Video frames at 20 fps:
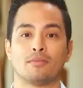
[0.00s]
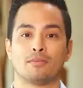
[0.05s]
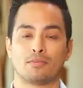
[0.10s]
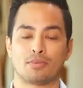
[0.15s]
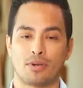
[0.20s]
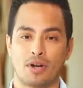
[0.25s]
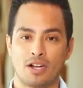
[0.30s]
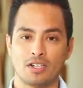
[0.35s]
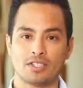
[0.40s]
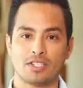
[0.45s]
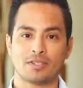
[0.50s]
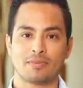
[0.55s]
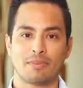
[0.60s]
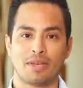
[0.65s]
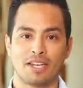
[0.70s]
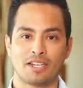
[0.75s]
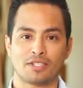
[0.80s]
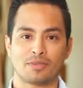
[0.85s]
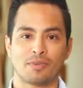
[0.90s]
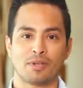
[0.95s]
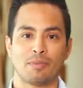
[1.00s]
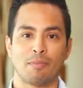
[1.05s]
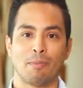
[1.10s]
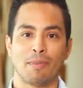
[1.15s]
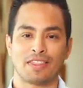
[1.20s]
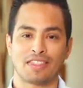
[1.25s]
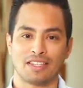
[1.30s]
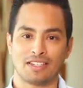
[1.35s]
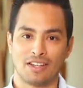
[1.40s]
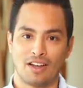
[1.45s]
Project management
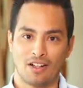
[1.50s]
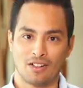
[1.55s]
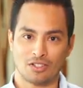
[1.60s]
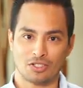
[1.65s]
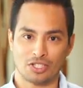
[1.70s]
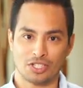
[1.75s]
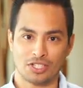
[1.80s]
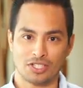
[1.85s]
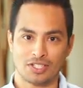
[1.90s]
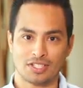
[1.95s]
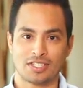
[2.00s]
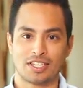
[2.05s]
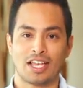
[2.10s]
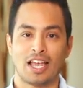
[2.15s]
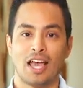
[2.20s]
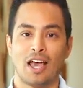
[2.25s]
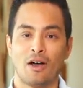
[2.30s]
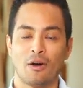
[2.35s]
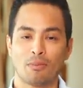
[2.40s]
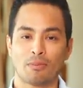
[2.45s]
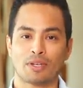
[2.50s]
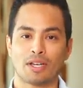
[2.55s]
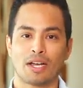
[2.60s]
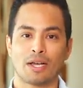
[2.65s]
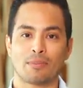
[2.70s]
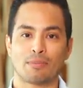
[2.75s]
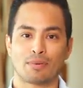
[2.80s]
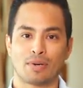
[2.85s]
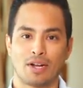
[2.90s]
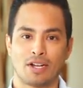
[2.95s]
methodologies help
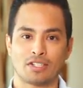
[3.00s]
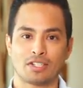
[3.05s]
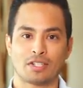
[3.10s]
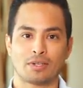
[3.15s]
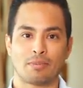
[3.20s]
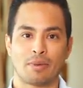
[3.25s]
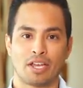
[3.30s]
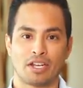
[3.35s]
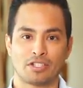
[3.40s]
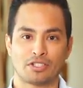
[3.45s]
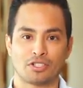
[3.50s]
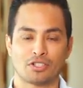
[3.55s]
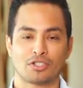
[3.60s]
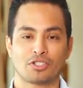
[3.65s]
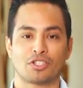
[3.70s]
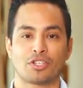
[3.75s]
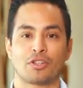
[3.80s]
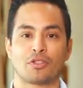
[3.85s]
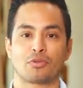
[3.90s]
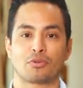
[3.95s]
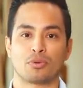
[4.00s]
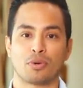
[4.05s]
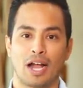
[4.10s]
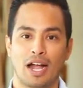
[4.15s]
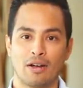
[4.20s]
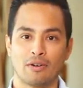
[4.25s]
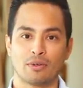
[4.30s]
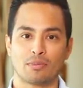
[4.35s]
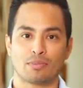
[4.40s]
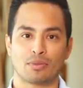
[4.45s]
guide project managers
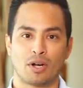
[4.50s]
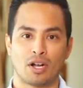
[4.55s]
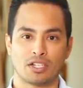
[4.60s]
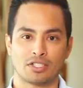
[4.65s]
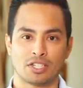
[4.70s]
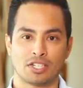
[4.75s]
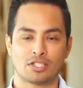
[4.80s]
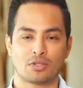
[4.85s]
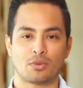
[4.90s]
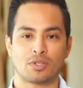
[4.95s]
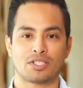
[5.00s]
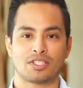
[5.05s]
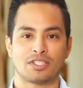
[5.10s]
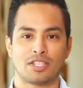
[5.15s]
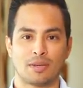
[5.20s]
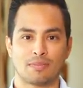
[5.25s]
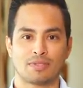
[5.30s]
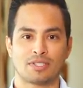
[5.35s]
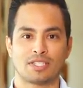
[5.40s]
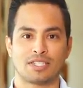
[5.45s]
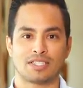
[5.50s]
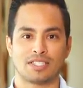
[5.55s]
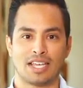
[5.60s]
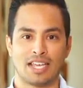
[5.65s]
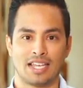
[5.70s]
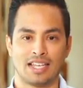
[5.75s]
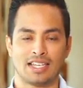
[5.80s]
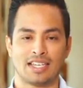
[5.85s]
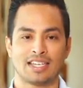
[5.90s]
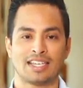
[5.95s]
throughout a project with steps to
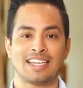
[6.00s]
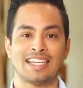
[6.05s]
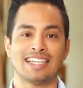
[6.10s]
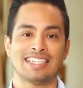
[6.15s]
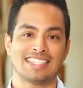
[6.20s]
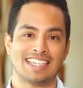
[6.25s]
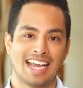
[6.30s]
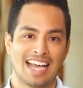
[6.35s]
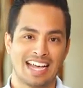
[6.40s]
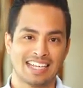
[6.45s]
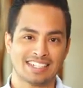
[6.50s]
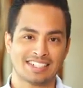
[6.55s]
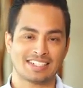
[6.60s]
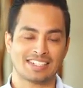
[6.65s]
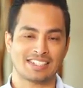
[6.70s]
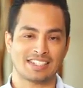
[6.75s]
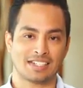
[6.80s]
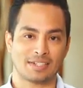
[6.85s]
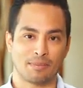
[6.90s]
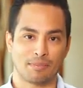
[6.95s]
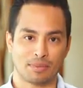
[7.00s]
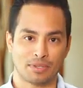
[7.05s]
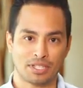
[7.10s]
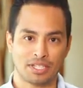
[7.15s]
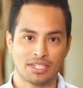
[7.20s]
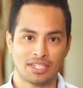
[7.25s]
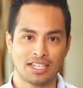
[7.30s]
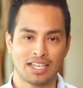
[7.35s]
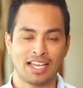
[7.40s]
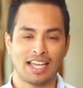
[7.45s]
take, tasks to
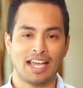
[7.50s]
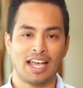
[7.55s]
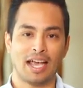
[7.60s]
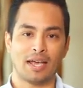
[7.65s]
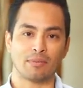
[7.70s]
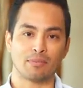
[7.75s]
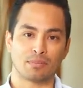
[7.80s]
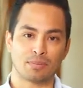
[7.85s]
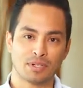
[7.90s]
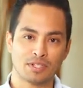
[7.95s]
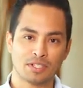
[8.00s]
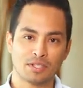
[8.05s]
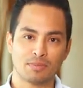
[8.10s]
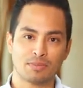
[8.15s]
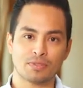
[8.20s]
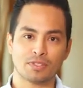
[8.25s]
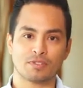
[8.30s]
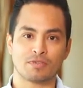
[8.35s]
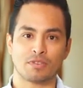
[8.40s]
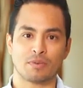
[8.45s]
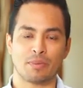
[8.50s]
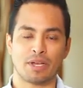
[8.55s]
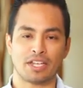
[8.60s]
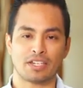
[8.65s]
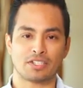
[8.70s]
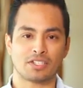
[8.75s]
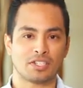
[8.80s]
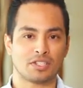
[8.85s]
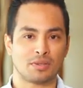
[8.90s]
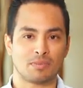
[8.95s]
complete, and principles for
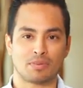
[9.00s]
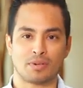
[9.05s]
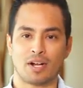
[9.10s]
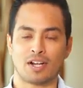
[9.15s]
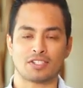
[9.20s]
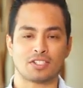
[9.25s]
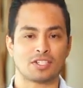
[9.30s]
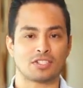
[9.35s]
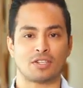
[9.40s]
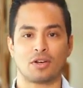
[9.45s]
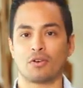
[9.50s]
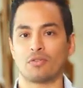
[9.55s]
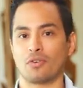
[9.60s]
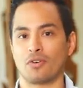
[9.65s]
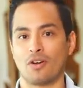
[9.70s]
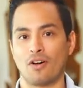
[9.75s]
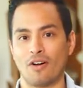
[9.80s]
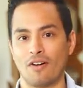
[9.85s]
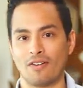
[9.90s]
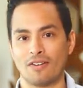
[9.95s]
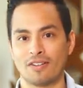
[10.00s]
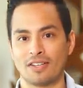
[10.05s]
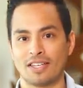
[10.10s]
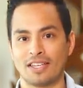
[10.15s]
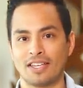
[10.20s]
managing the project overall.